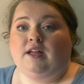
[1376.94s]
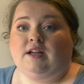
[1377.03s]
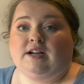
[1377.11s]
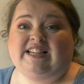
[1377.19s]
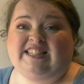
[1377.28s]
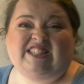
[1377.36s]

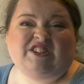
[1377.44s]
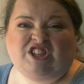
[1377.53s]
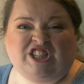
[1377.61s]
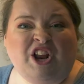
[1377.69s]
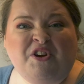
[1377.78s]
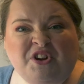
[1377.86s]
because
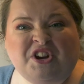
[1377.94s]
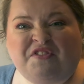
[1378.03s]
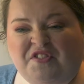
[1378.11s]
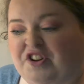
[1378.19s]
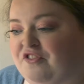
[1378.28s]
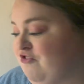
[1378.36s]
slow cooker
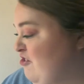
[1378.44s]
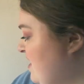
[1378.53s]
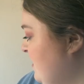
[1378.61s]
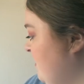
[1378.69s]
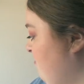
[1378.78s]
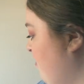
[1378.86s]
food
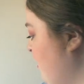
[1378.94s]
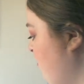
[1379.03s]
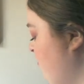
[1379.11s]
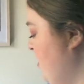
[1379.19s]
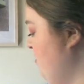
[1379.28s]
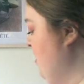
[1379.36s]
freezes really,
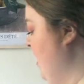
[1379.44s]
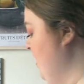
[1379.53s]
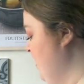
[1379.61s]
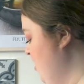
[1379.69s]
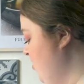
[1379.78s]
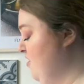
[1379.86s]
really well
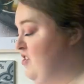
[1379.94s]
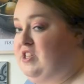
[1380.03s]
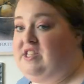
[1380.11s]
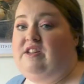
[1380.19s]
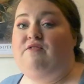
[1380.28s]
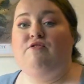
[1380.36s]
and then you can
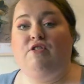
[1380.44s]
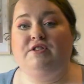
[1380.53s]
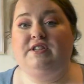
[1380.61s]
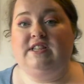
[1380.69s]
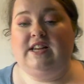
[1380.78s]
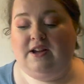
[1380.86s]
just
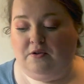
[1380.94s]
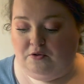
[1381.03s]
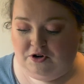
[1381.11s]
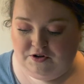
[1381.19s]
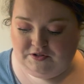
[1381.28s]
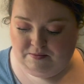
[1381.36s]
defrost it or
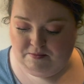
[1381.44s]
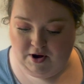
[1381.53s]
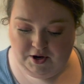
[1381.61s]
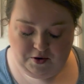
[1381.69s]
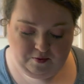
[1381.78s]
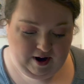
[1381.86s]
use the
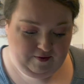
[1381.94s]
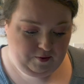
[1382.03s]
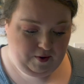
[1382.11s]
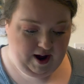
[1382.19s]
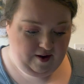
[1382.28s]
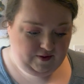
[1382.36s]
microwave or
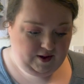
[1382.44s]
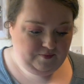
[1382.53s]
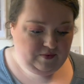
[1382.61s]
whatever.